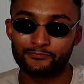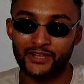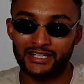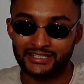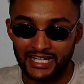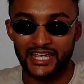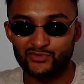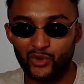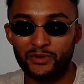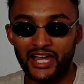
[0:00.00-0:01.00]
And that is
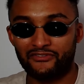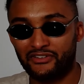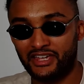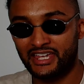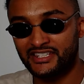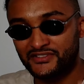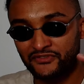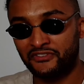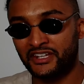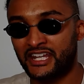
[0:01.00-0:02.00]
what we have here. He's
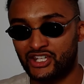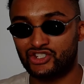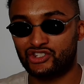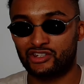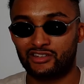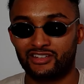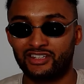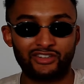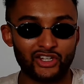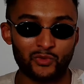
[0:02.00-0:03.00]
finished. He
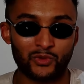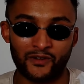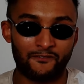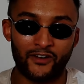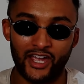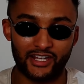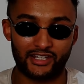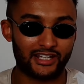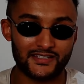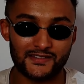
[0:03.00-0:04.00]
doesn't want to fight.
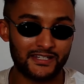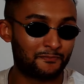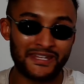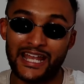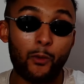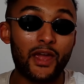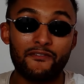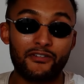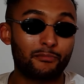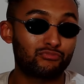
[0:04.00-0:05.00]
It's been that way
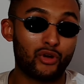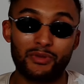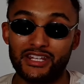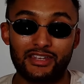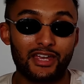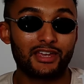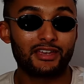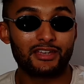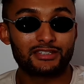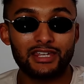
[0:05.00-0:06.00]
for probably...
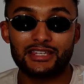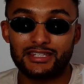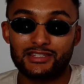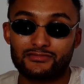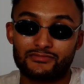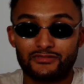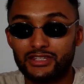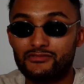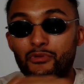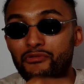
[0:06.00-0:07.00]

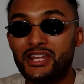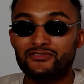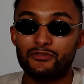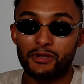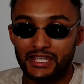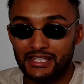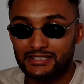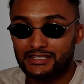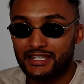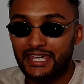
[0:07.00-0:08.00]
since more or less
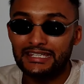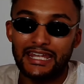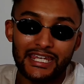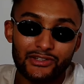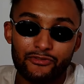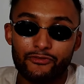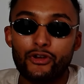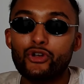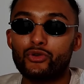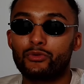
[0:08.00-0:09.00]
Ruiz. He nicked
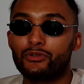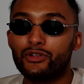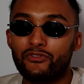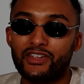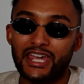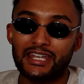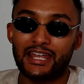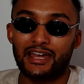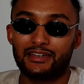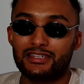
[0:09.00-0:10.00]
through. You forget
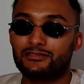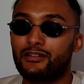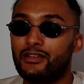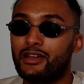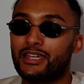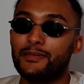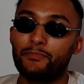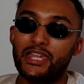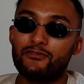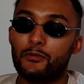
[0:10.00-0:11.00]
that. It's not like he
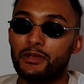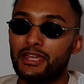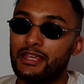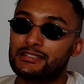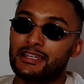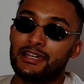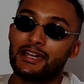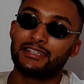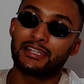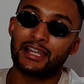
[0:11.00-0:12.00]
beat Ruiz
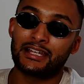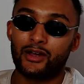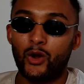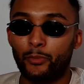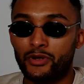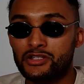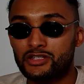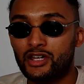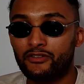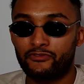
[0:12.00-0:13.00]
and then had a whole bunch of
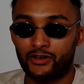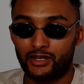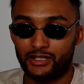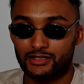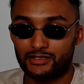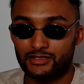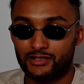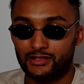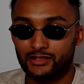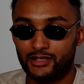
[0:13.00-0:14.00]
tough fights.
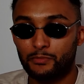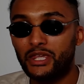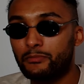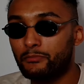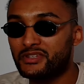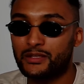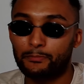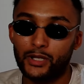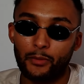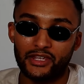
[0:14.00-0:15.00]
He beat Mr.
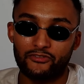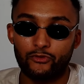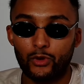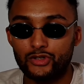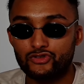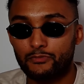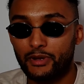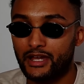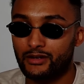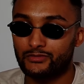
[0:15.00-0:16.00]
Blobby,
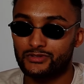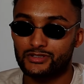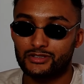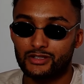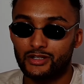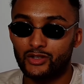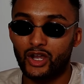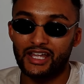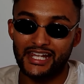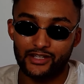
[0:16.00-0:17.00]
£400, not a
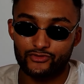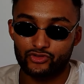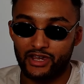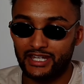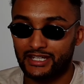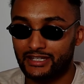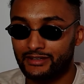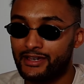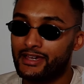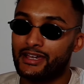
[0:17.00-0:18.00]
lick of training.
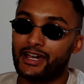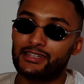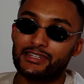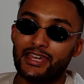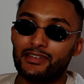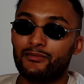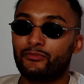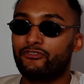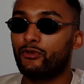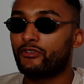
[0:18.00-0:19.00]
And then
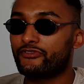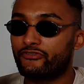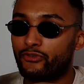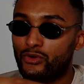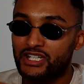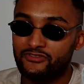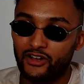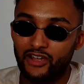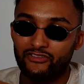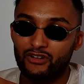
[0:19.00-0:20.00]
fought
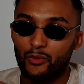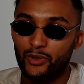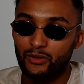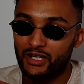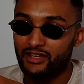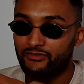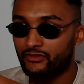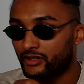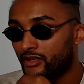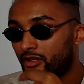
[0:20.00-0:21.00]
45-year-old Pulev.
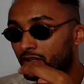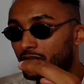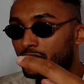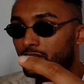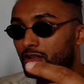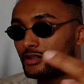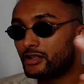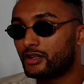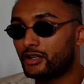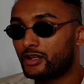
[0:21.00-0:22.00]

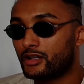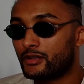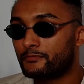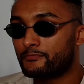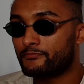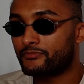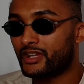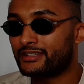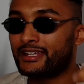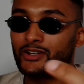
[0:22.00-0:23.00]
And
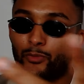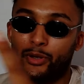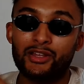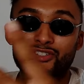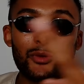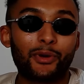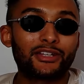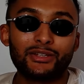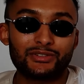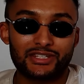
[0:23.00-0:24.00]
then got punched up by
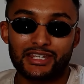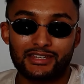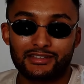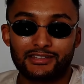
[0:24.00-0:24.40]
Usyk.